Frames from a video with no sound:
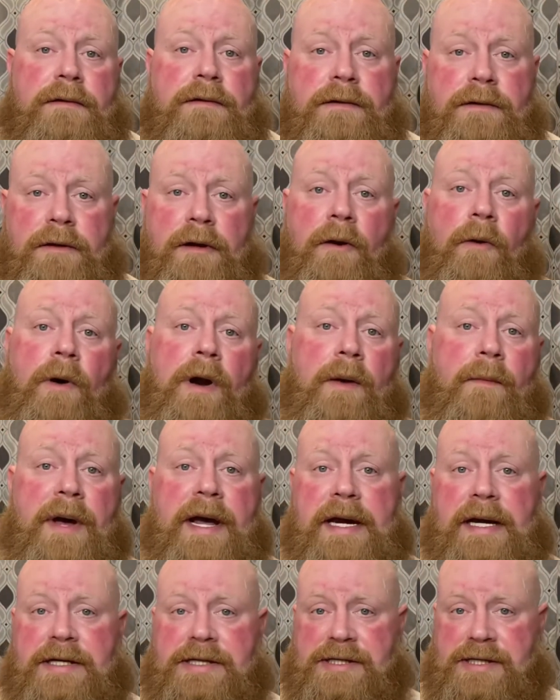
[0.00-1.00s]
You know what I
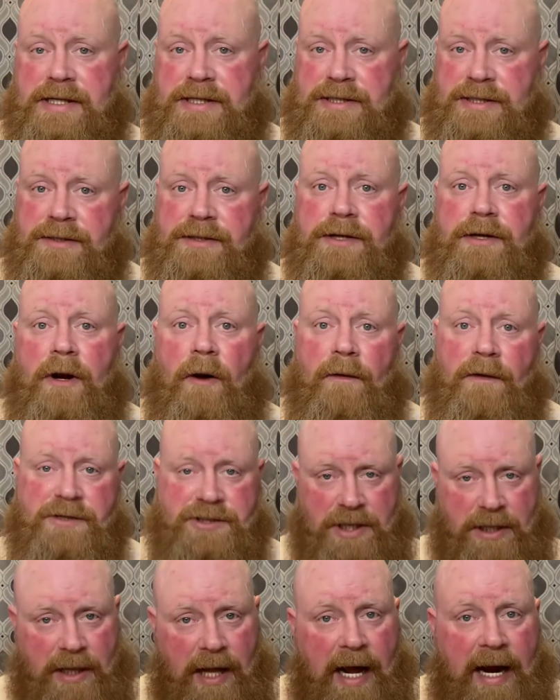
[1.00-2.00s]
mean? It's just, you know, there's
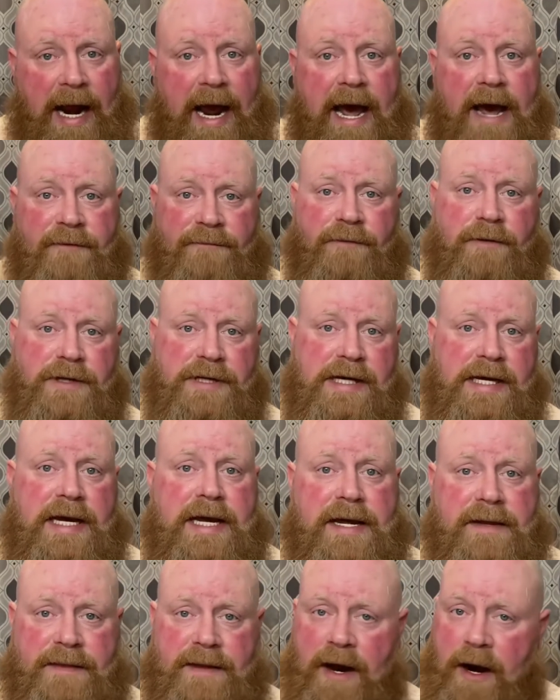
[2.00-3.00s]
a lot of effort to
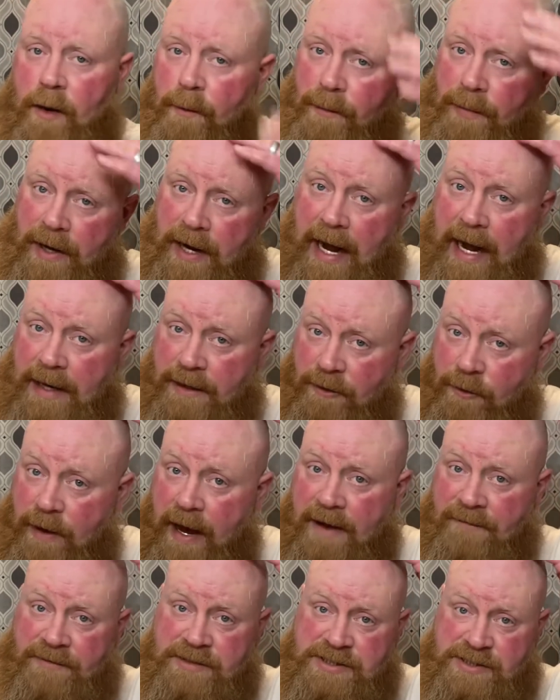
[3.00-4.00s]
get there, but I do
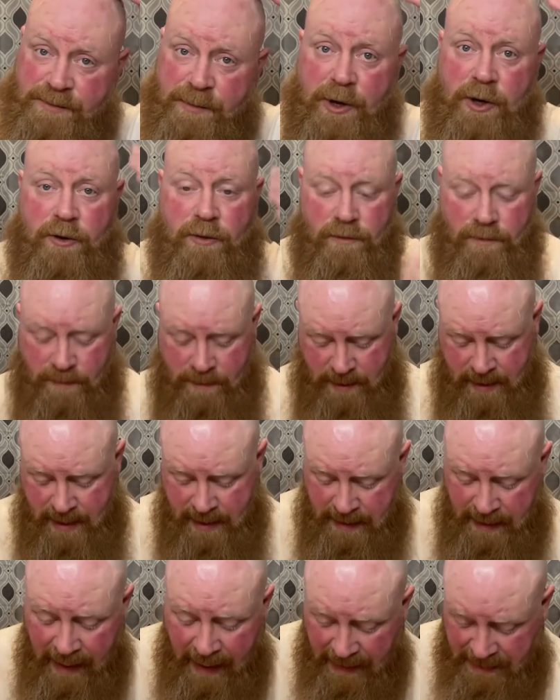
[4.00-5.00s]
have a smooth
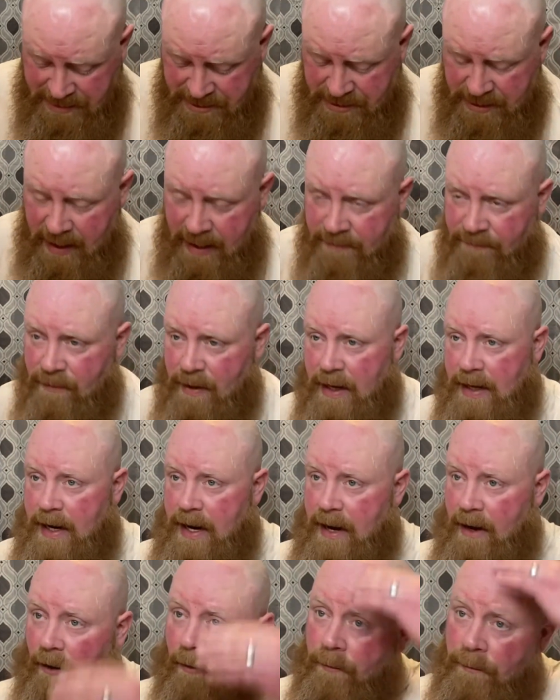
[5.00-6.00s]
and nice shave right
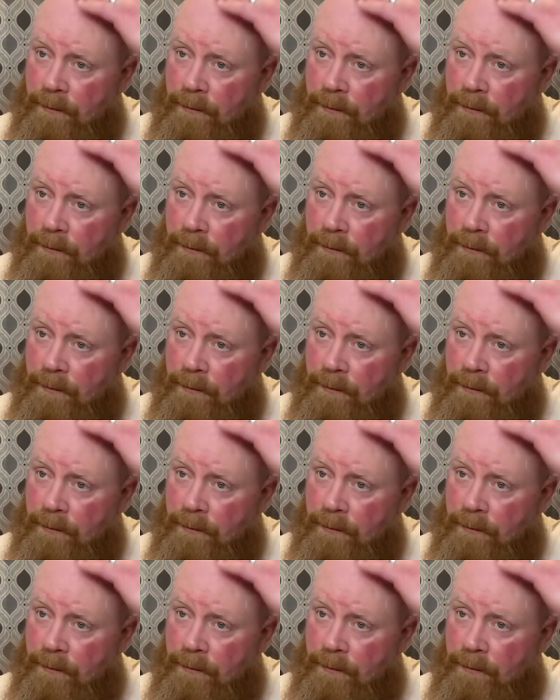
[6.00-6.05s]
now.